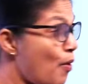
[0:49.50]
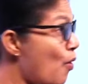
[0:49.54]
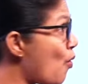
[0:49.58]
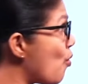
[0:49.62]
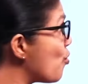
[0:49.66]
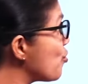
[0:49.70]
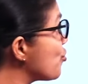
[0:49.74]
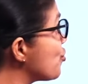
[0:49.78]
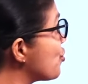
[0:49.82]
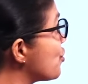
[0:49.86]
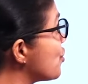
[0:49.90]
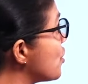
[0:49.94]

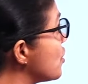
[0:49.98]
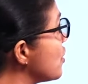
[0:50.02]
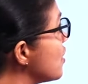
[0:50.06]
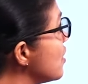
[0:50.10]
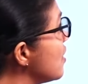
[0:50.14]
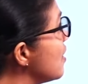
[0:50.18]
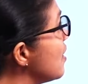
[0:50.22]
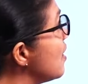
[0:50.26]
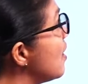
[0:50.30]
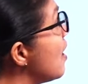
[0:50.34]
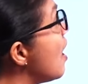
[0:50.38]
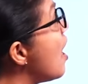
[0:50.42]
post,
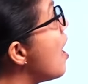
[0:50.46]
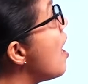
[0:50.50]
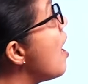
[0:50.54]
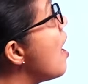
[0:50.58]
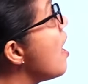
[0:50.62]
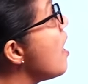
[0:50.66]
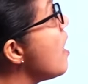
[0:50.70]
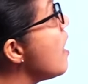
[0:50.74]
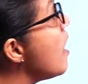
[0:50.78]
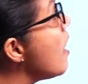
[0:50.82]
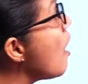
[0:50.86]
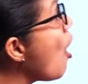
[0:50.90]

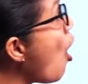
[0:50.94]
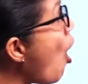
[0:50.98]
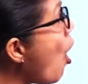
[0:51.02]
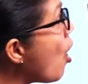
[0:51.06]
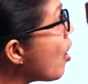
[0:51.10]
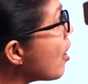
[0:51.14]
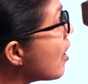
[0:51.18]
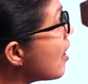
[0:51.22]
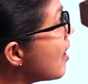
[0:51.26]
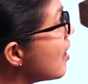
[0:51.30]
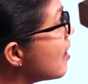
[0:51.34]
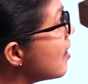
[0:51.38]
a
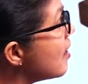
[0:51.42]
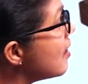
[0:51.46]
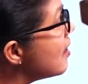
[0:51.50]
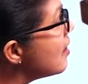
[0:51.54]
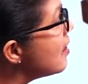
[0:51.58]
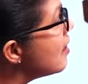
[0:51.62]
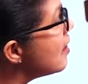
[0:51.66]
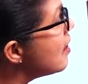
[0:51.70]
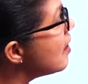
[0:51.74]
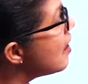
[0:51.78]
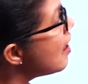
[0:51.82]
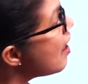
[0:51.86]
log,
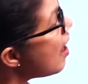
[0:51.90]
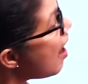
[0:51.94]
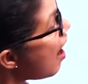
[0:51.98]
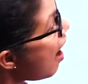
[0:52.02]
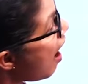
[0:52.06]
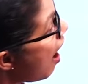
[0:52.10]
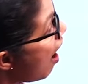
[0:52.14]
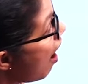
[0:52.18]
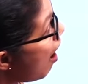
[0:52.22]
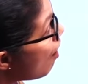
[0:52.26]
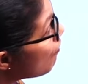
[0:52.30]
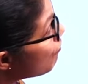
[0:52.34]

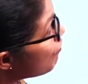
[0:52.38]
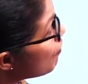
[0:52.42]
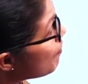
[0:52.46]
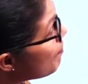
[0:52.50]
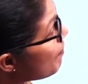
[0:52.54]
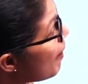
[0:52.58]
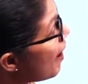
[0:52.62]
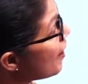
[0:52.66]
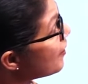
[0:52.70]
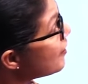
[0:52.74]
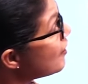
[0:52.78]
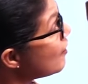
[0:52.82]
half a
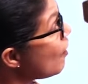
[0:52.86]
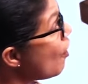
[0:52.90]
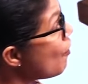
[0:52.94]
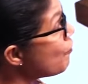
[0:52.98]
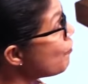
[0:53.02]
bundle